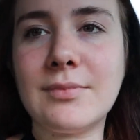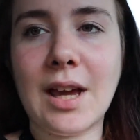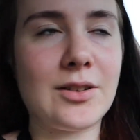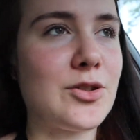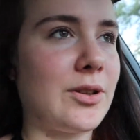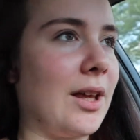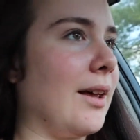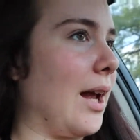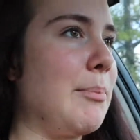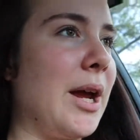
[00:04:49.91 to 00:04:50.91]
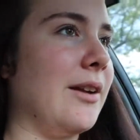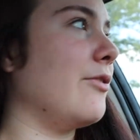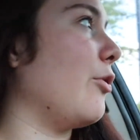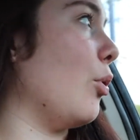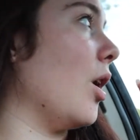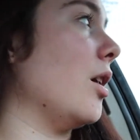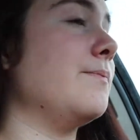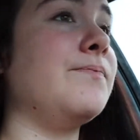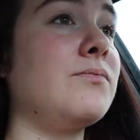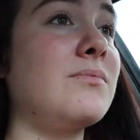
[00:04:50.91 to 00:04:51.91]
extra thing. Like I paid for
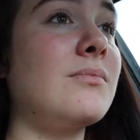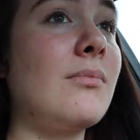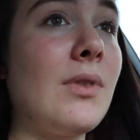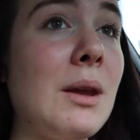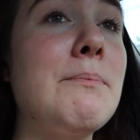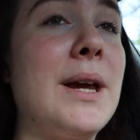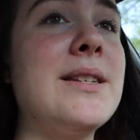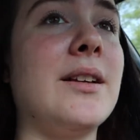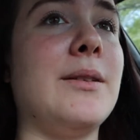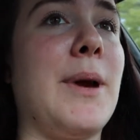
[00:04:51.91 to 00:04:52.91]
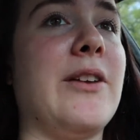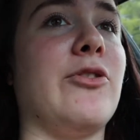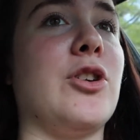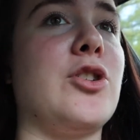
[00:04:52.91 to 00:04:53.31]
basically paid for a